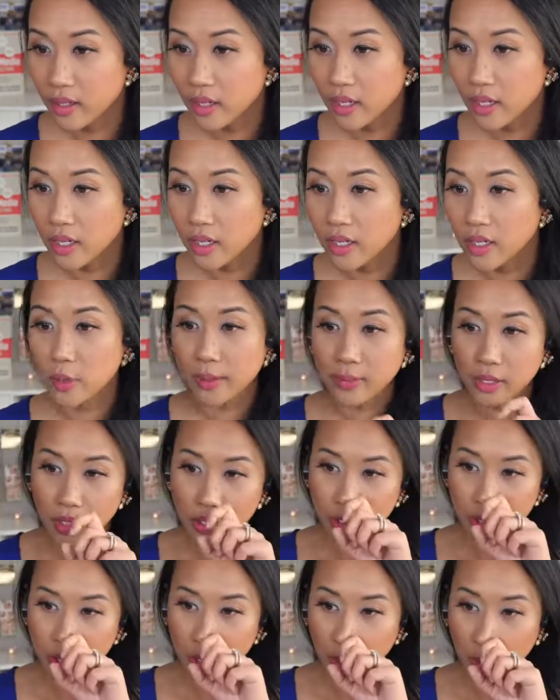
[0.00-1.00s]
Subscribe to the
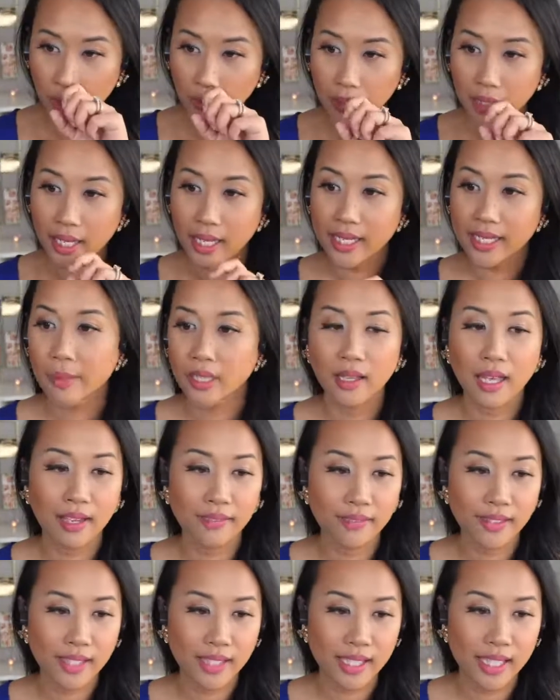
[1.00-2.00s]
show,
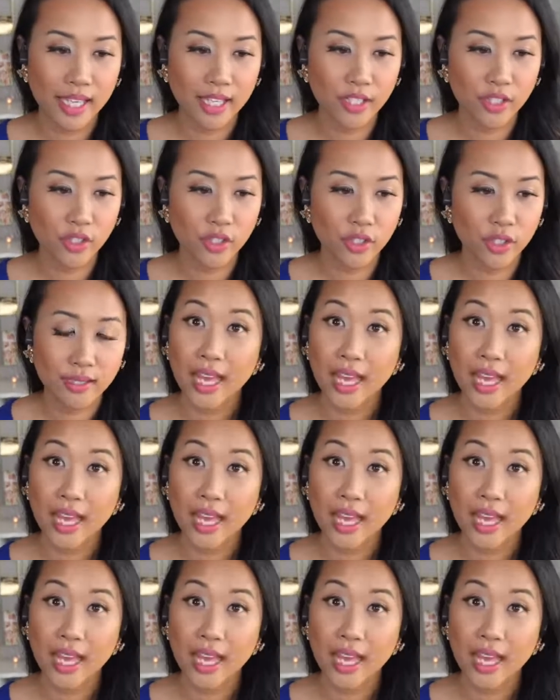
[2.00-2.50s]
lightscamera.live/DC.